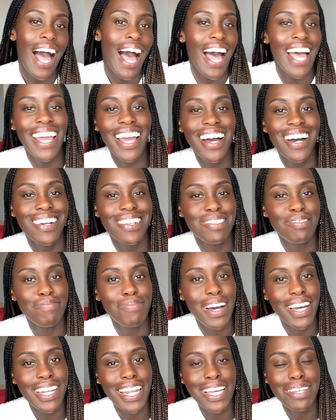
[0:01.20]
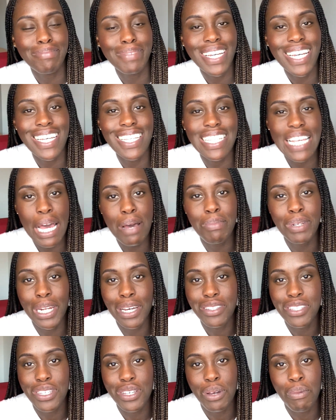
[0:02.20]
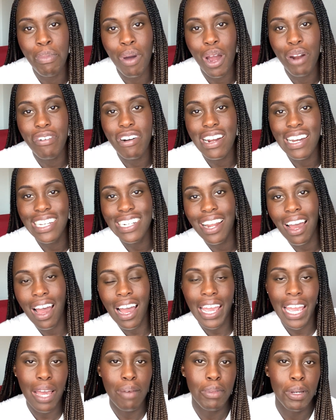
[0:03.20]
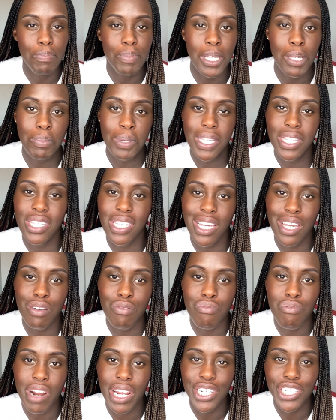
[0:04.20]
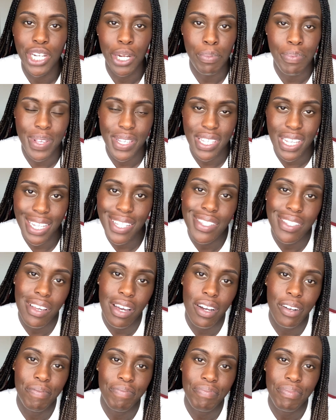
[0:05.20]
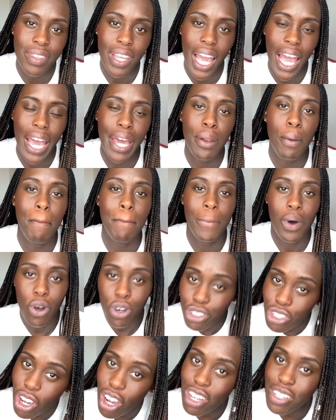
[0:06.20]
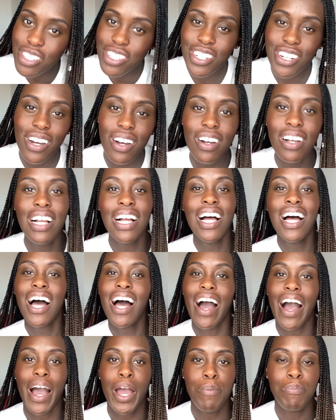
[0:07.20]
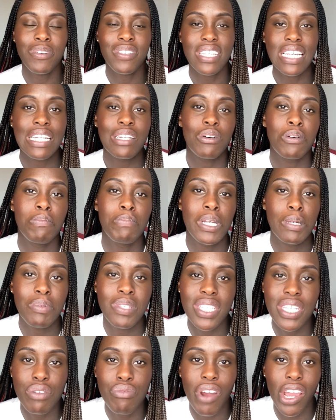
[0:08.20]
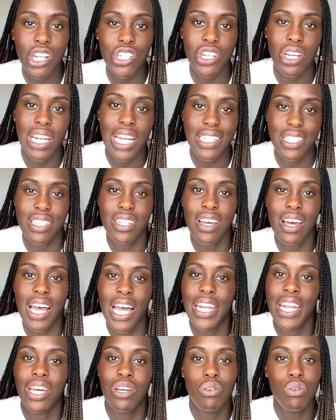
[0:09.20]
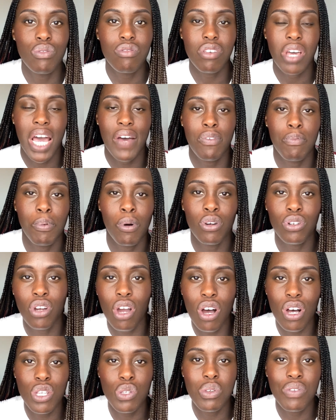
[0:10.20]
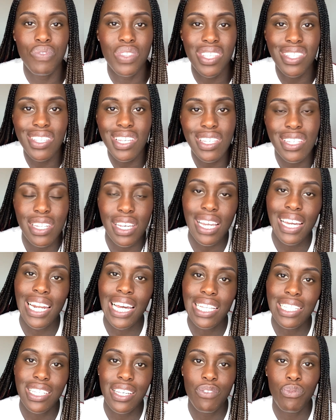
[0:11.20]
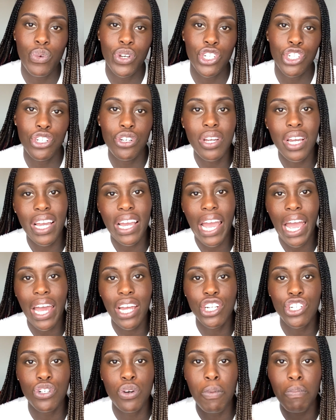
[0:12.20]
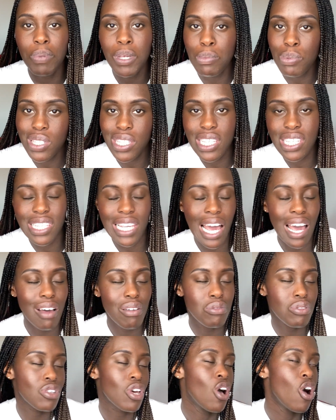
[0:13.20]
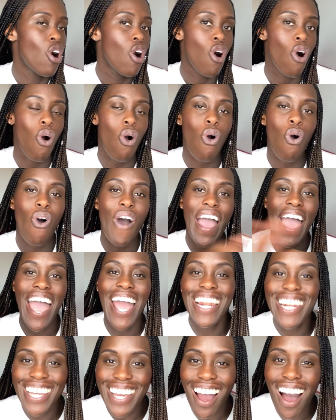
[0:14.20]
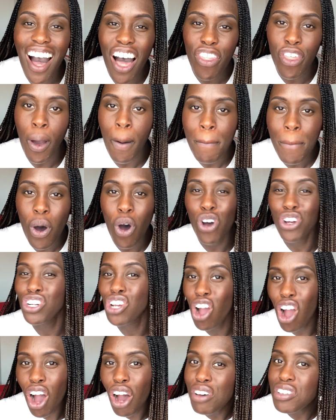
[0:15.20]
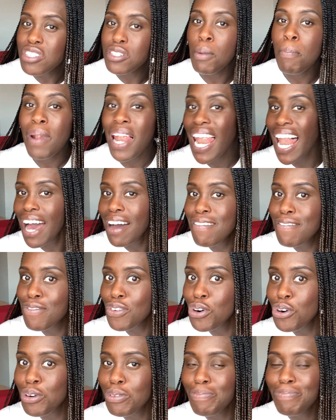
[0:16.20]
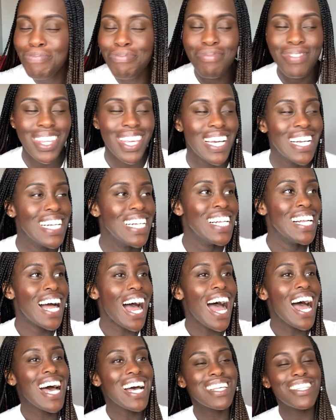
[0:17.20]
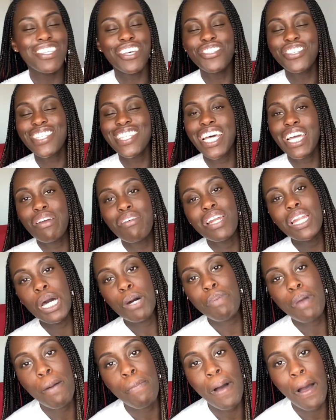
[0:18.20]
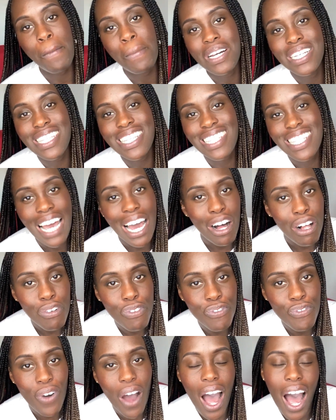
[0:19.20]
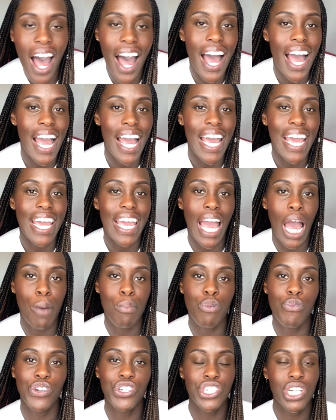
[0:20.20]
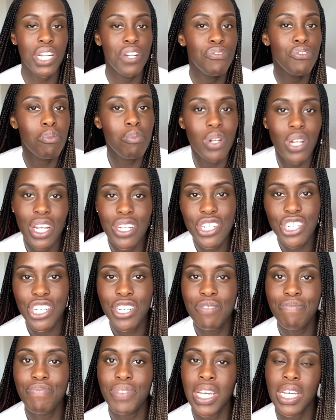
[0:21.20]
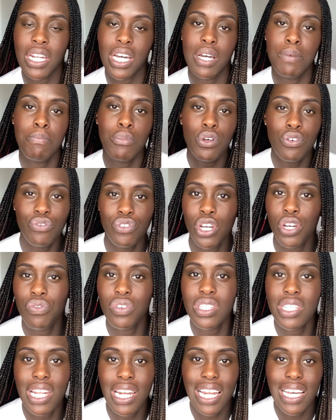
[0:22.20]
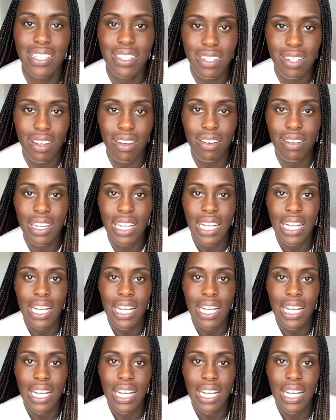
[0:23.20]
Hiya, my name is Aminata Kamara and I am a BBC radio presenter and podcaster. I present on BBC Radio Leicester and I also have a podcast with the Sister Collective which you can catch on BBC Sounds or any other podcast platform. So to tell you a little bit about myself, I am originally from London and I moved over to Leicester